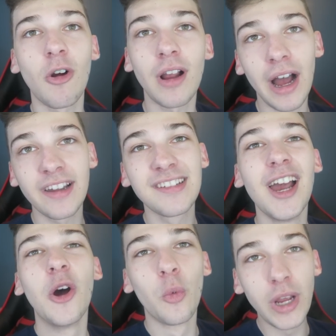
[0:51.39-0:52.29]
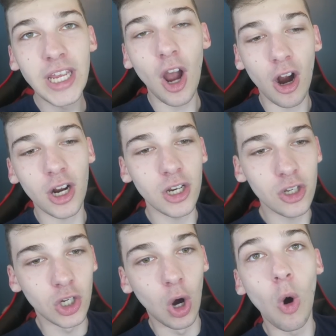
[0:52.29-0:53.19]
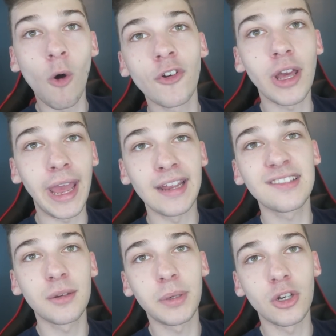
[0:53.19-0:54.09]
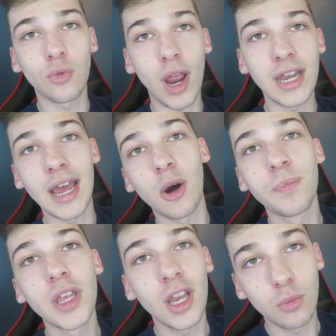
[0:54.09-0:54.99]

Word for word: So guys, we are gonna go over to Ant's computer right now